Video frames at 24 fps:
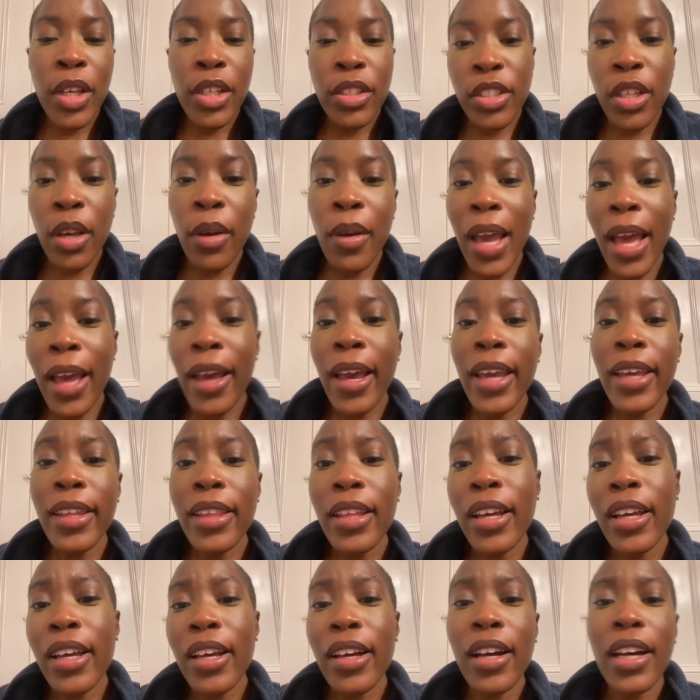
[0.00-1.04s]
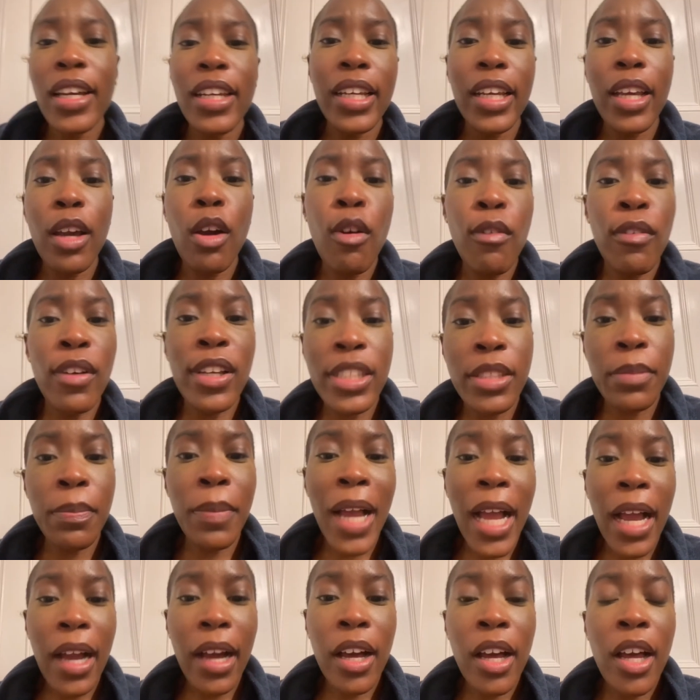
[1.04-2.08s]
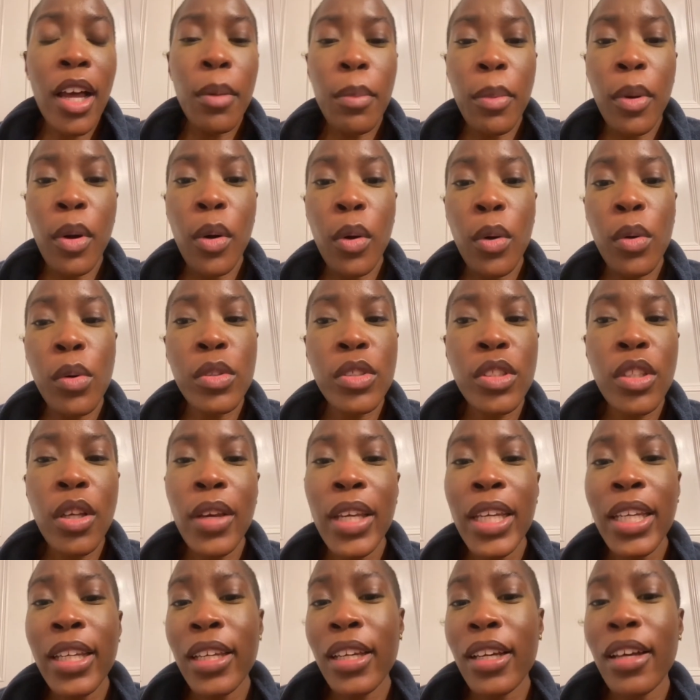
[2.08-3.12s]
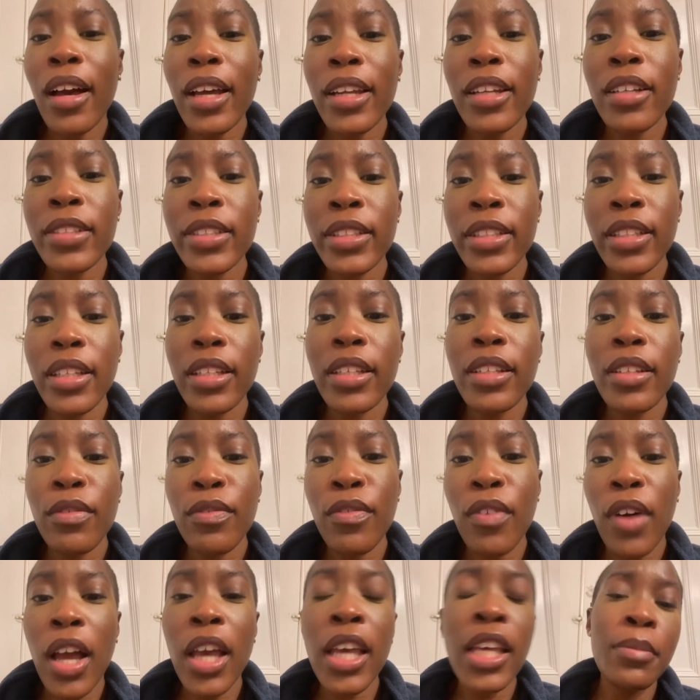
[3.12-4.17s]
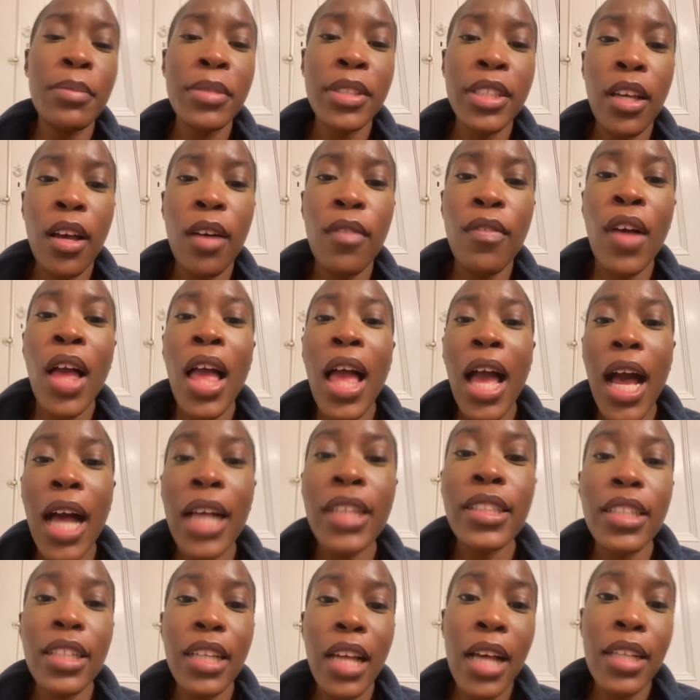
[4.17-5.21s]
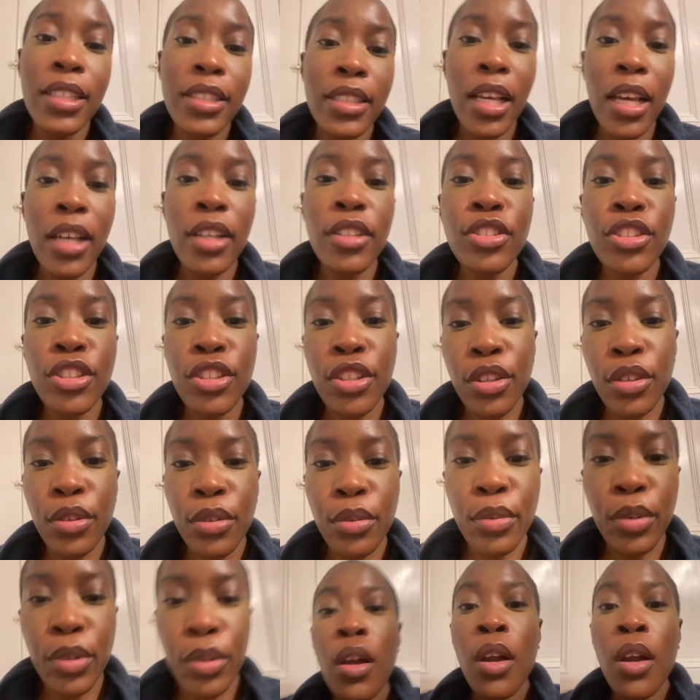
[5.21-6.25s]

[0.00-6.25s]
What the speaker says: So they can kind of get off his back, but also he can kind of solidify himself as an asset to the group.